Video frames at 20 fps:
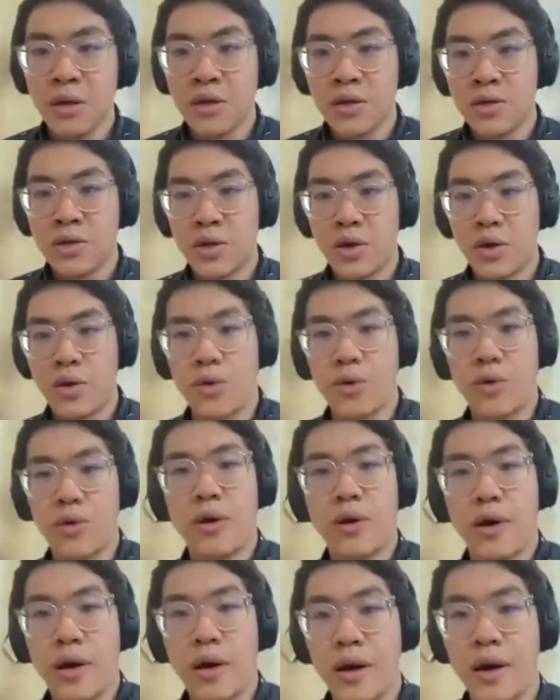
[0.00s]

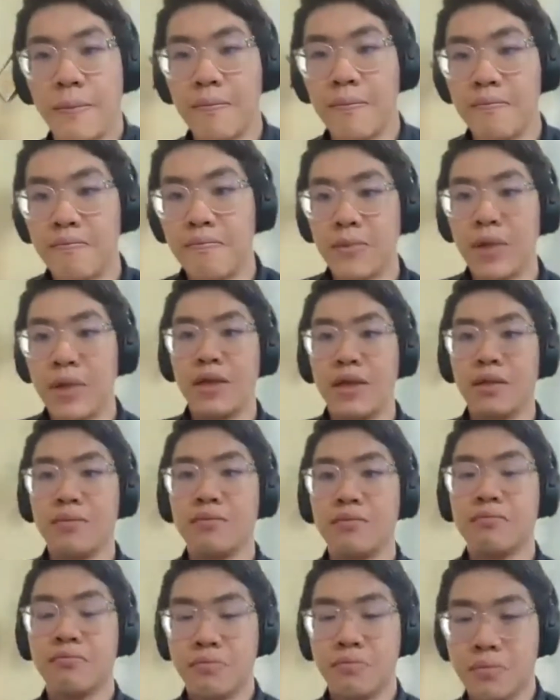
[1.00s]
So,
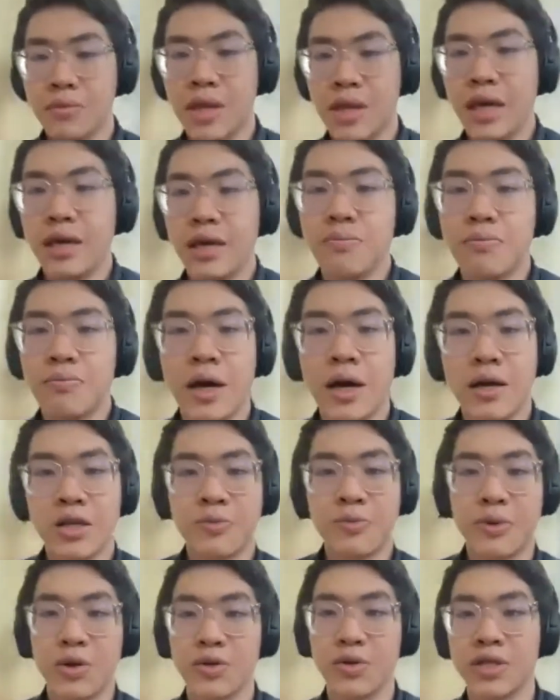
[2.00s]
in the
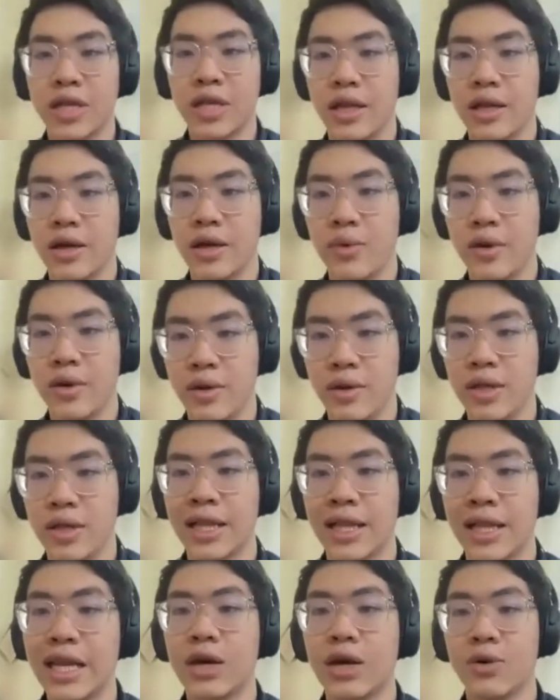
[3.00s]
hospital setting, in the
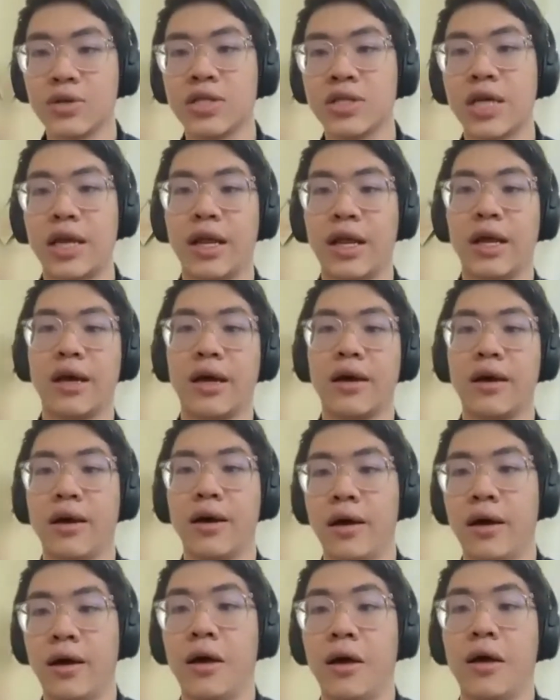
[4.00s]
clinical setting,
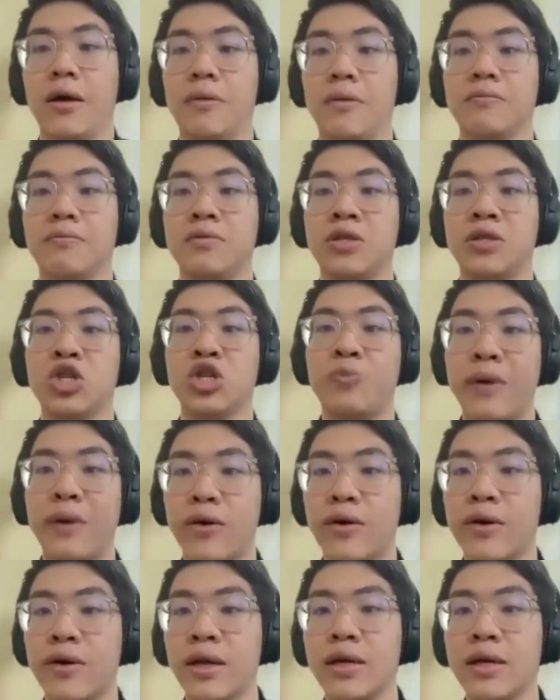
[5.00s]

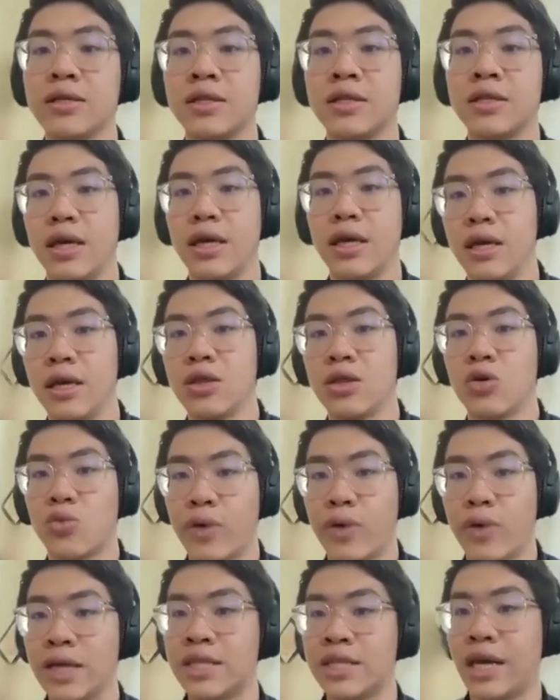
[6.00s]
disparities in the
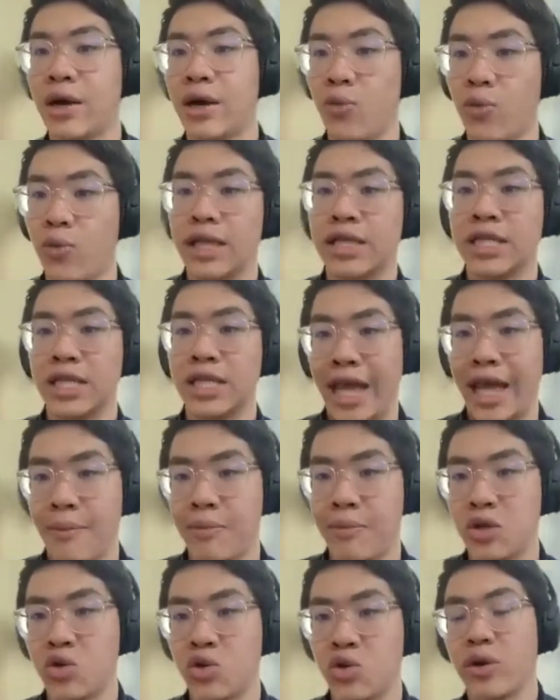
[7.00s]
rates at which
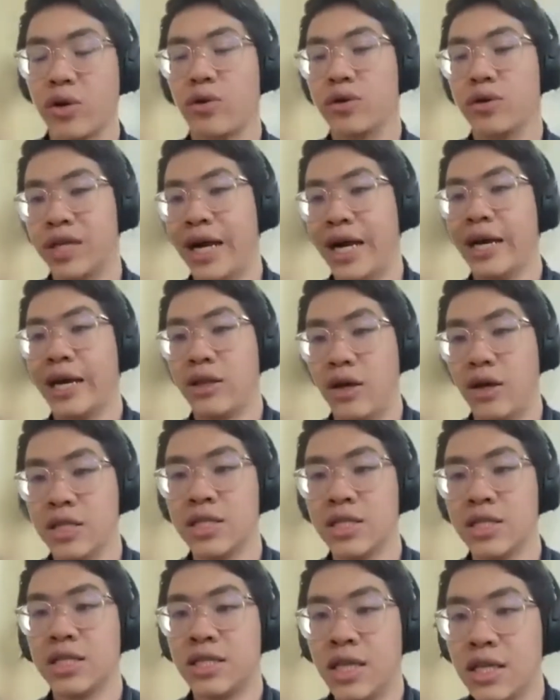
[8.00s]
laboratory or
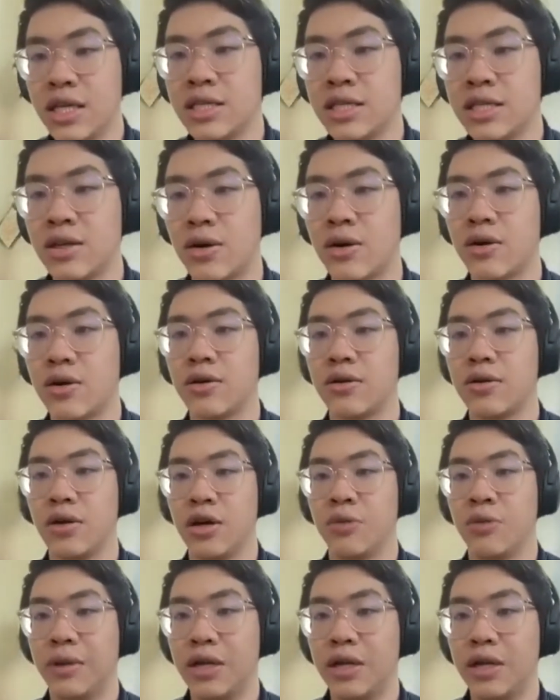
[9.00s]
diagnostic tests are
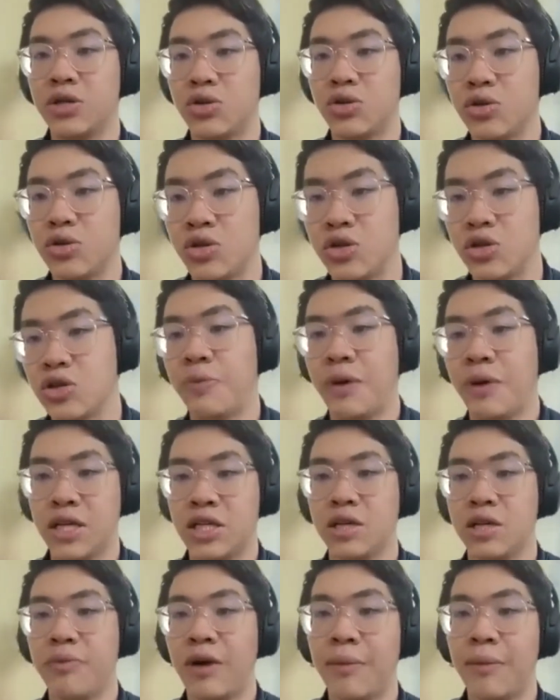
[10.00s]
administered to
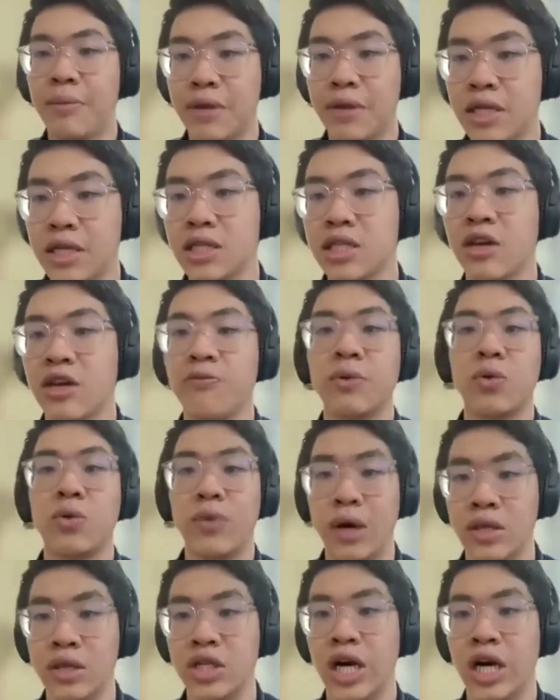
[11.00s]
patient populations have been
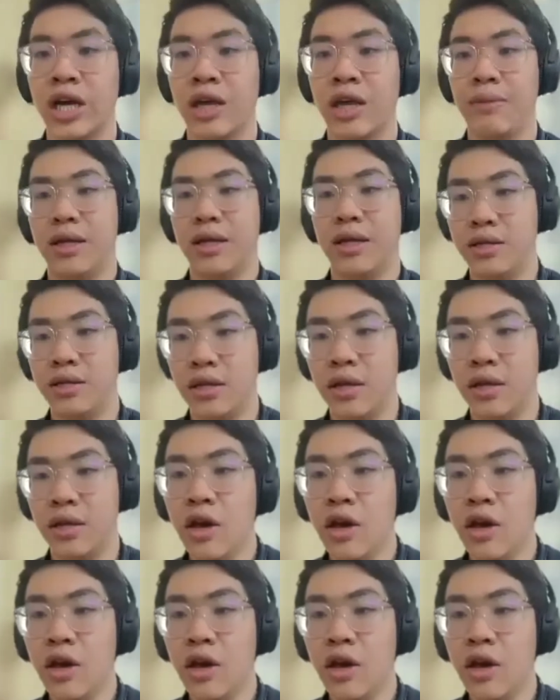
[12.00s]
well documented.